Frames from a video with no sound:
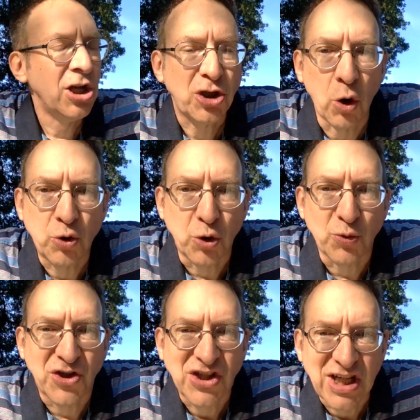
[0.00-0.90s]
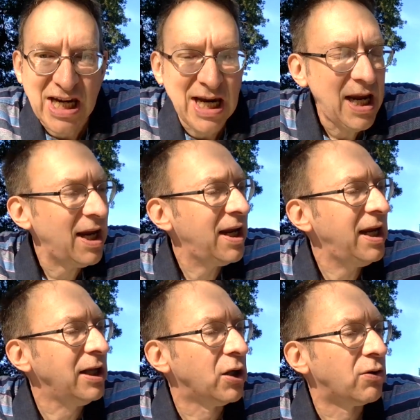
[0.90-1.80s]
Don't you see?
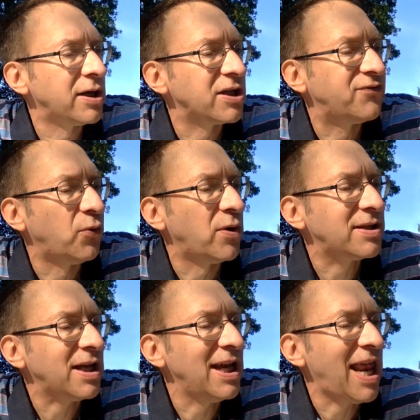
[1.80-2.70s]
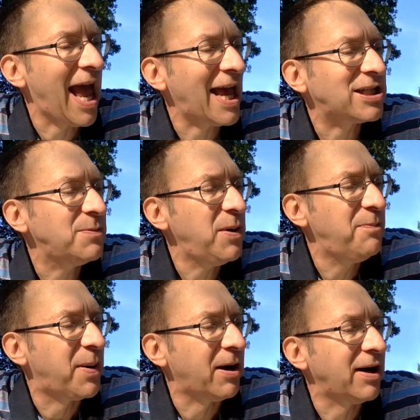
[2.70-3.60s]
He lowered his voice. It has to be
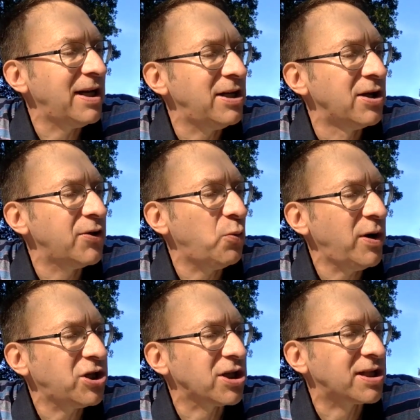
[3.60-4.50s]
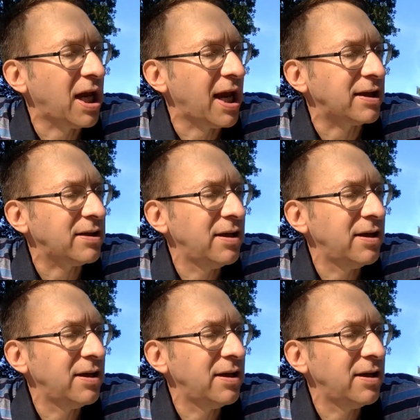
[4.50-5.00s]
buried near the witch's hut.